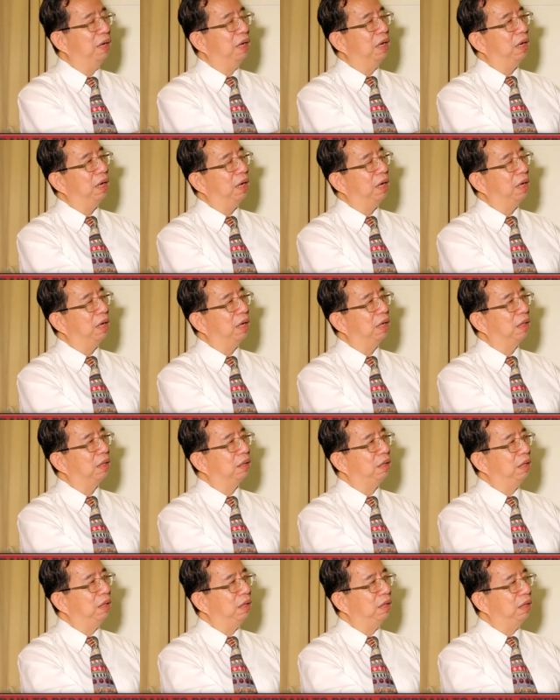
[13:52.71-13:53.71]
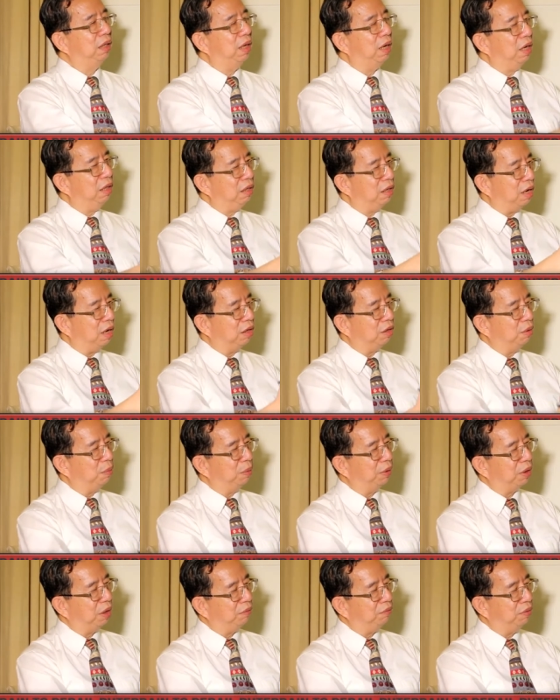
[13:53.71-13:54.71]
Uh, the other
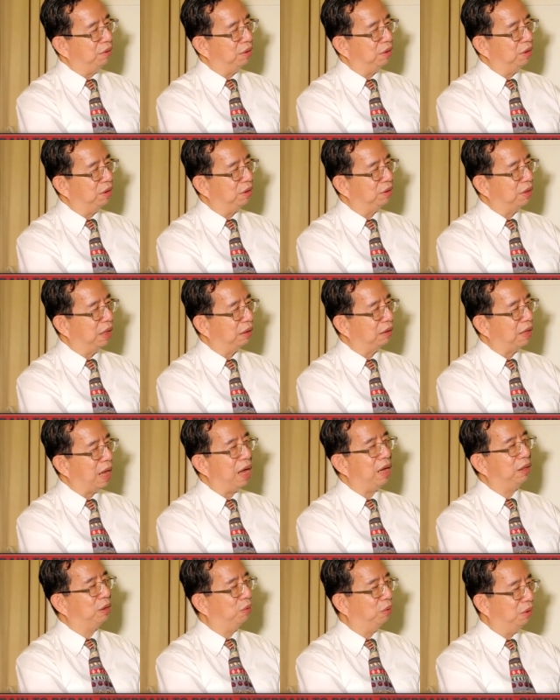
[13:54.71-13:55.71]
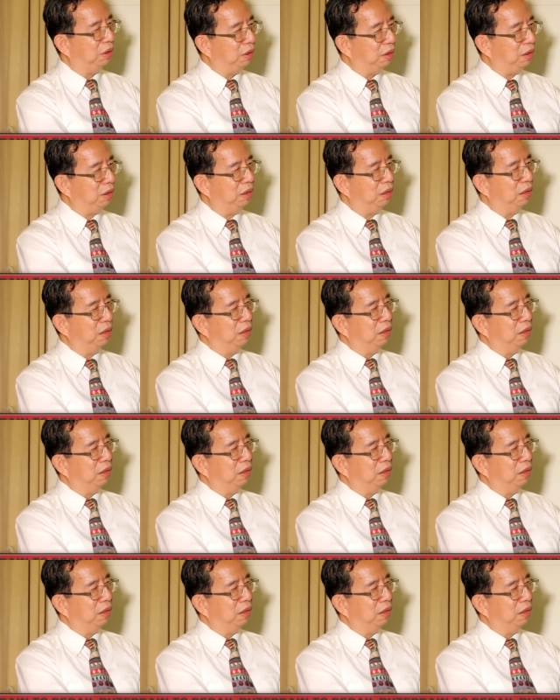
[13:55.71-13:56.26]
argument I've heard is that actually